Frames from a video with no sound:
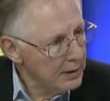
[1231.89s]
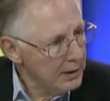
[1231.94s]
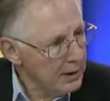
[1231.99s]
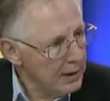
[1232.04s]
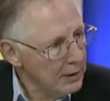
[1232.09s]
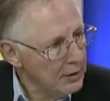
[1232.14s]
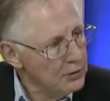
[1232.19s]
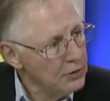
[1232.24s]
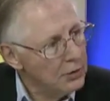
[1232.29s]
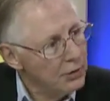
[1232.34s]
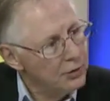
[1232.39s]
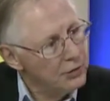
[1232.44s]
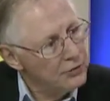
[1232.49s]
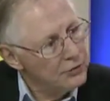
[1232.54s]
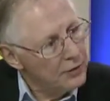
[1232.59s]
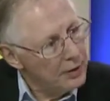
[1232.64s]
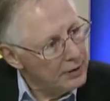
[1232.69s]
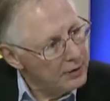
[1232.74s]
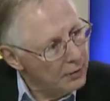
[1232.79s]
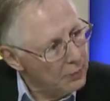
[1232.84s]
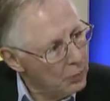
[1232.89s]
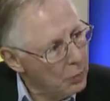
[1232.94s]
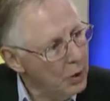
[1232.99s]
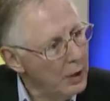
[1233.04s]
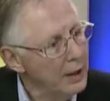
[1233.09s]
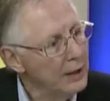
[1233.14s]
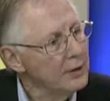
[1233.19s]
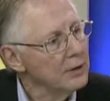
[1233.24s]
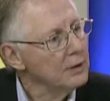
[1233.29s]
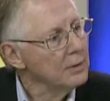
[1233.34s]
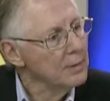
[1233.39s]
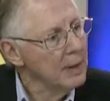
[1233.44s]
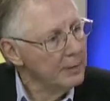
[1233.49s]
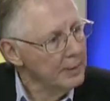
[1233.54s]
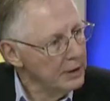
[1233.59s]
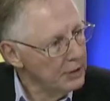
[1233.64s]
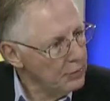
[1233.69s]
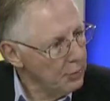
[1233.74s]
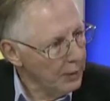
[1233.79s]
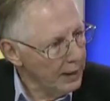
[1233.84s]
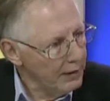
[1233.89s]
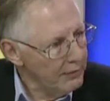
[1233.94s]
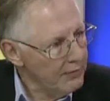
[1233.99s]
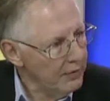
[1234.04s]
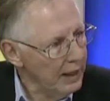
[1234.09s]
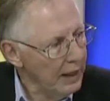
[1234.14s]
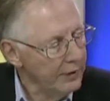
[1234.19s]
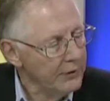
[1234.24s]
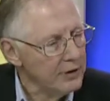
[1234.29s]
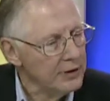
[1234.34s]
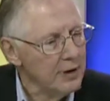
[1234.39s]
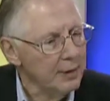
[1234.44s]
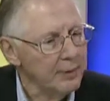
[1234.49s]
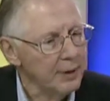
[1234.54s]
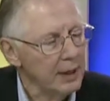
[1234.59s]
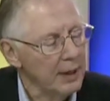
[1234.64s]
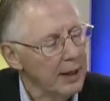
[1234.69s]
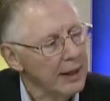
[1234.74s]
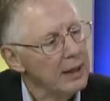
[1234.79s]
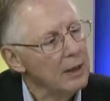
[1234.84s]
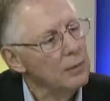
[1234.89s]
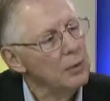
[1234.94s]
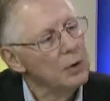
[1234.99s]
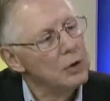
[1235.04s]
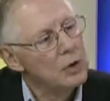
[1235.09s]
Uh-huh. So you start to 1 to maybe 25 or something, uh-huh, like that.